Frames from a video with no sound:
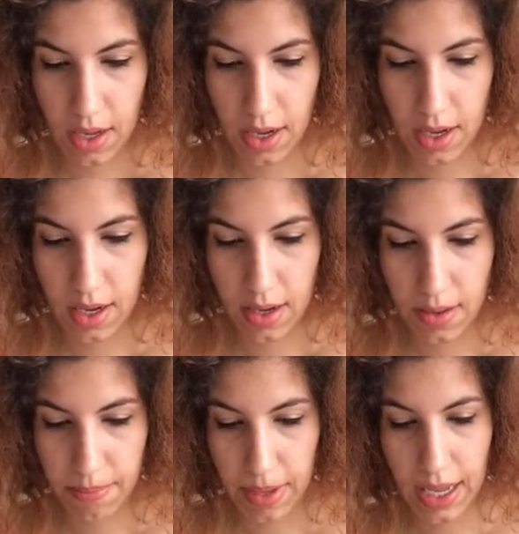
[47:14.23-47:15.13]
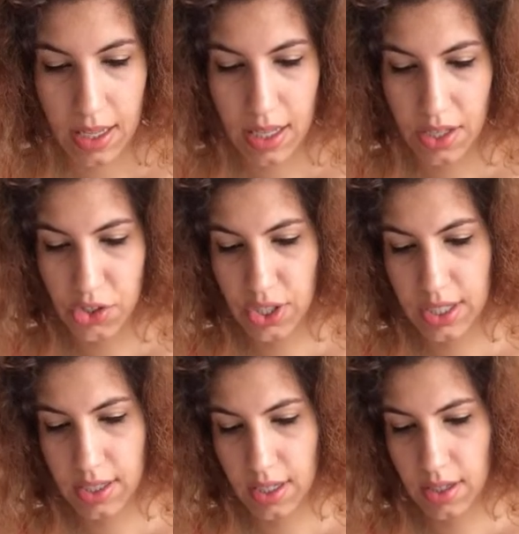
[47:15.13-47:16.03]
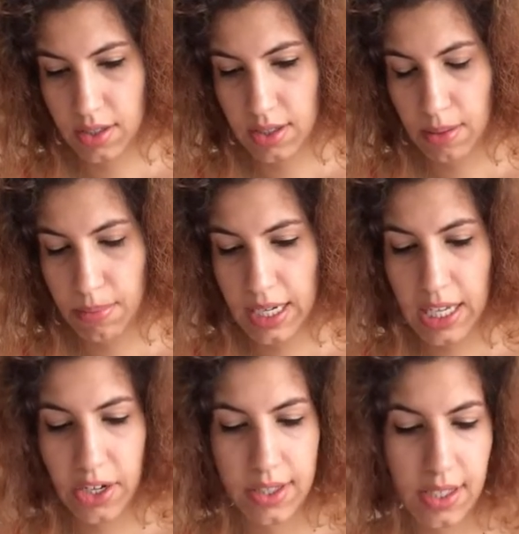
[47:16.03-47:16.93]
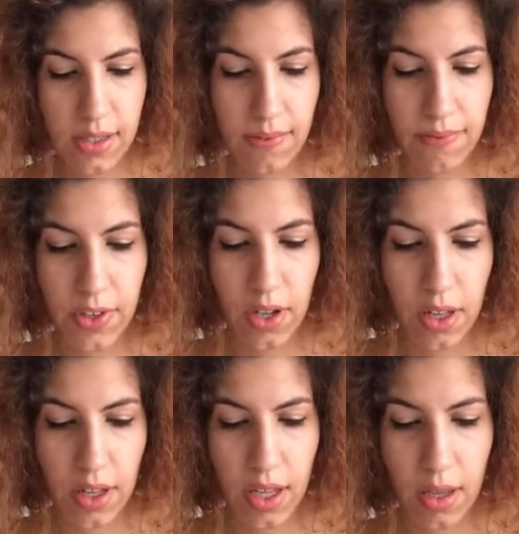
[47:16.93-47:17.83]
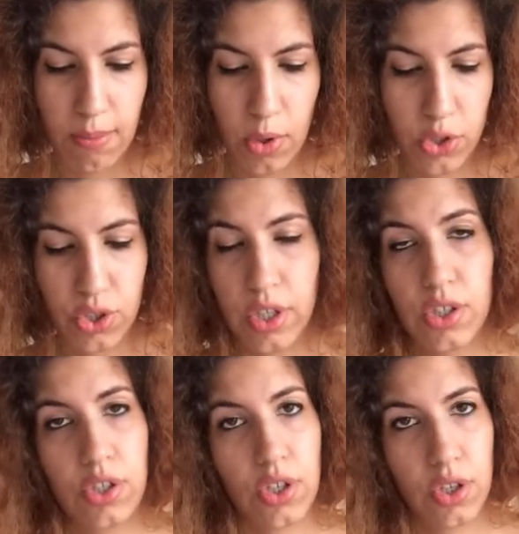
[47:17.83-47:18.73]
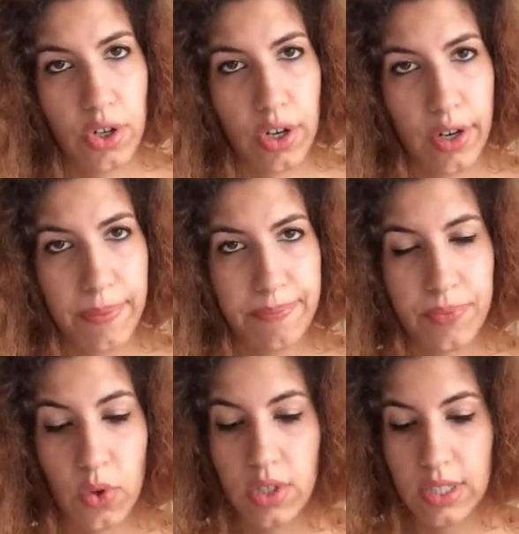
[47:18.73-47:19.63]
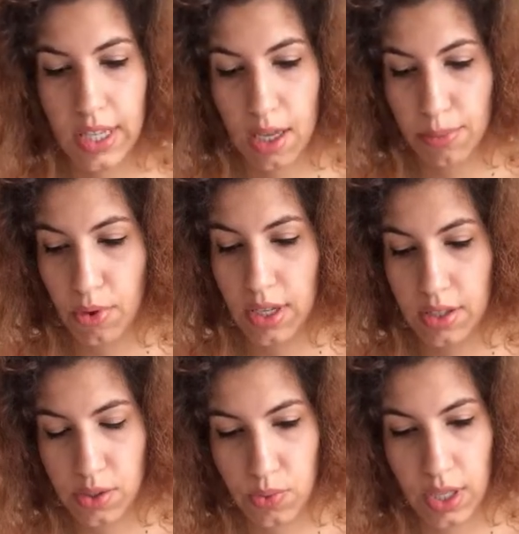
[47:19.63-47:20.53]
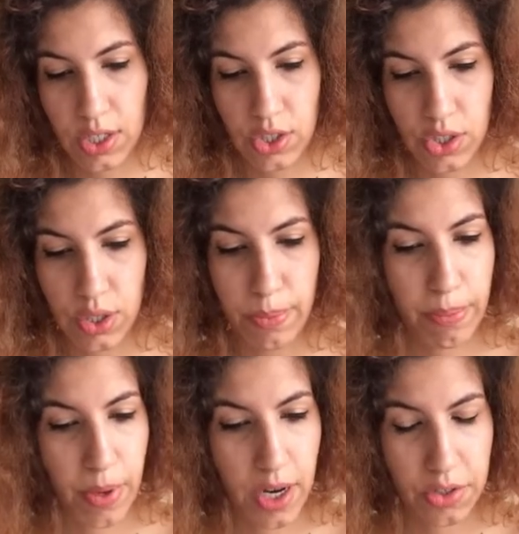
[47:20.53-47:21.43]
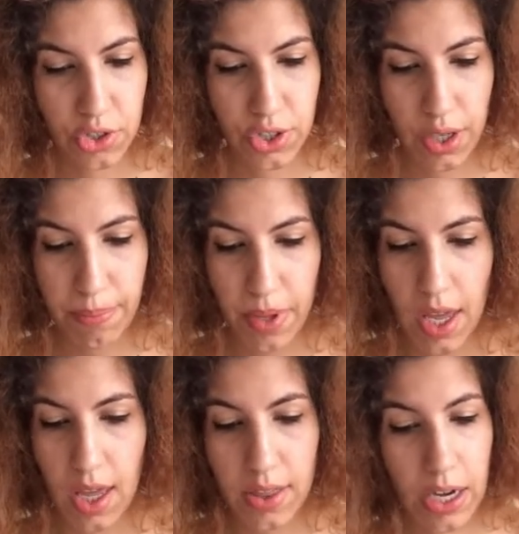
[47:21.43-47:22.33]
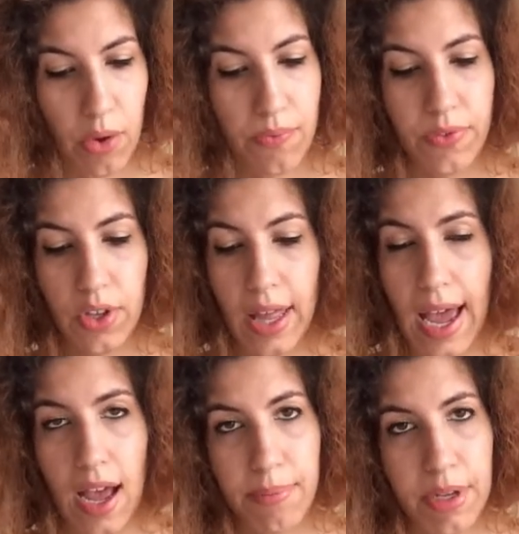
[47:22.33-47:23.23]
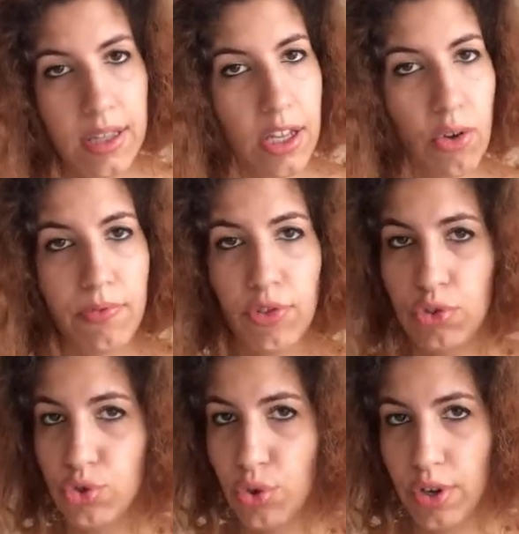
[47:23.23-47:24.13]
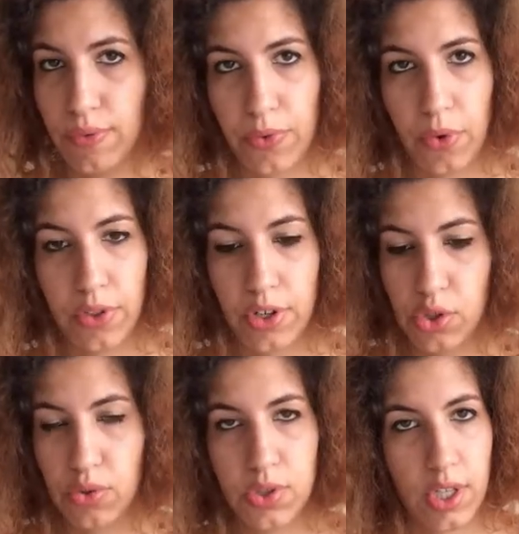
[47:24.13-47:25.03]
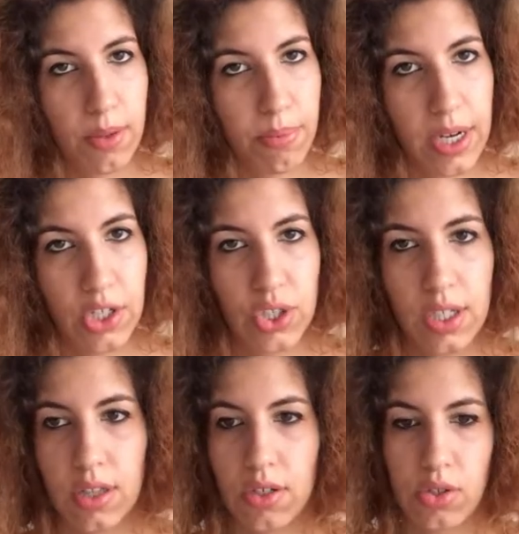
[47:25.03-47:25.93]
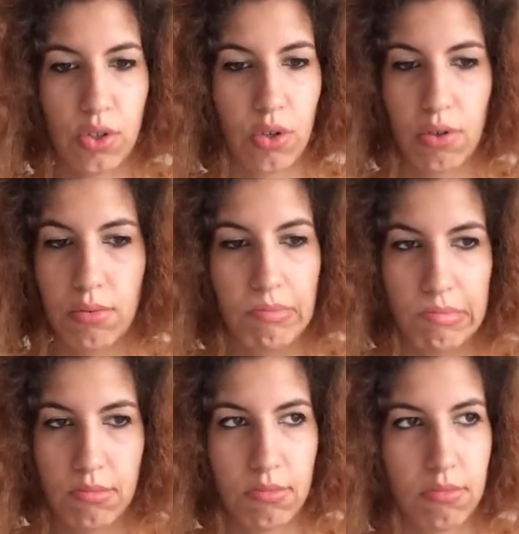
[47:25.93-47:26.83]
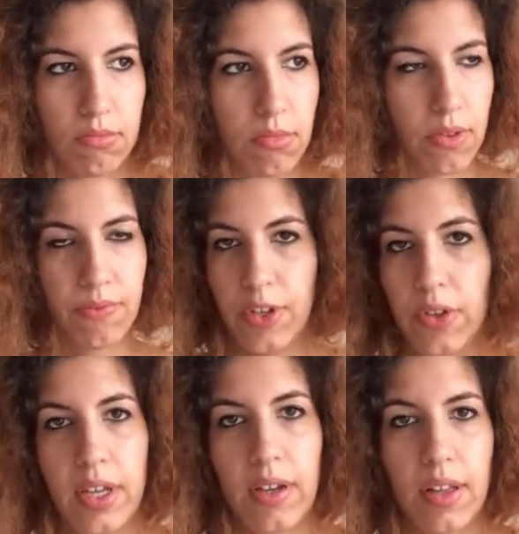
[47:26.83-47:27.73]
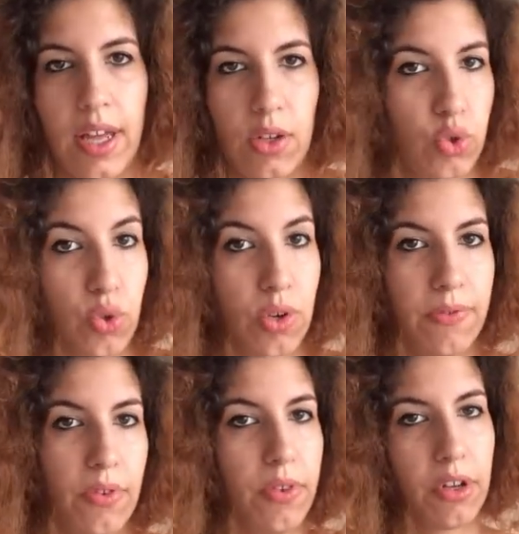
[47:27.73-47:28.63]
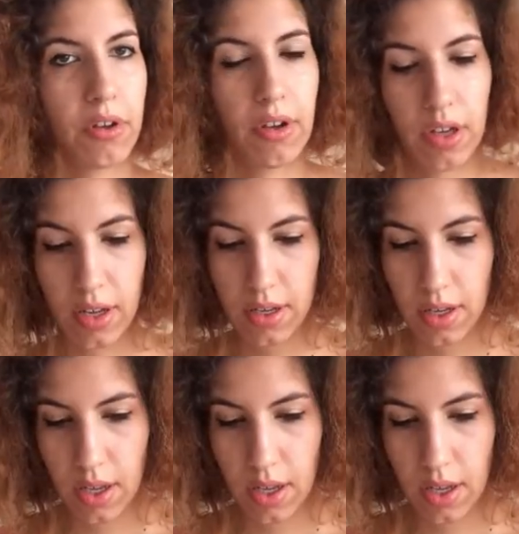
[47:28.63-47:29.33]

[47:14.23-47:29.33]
And it's just, somebody here doesn't feel emotionally secure or stable in this relationship or partnership. They don't feel happy, they don't feel joyful, there's no celebration, there's no feeling like joyful and good.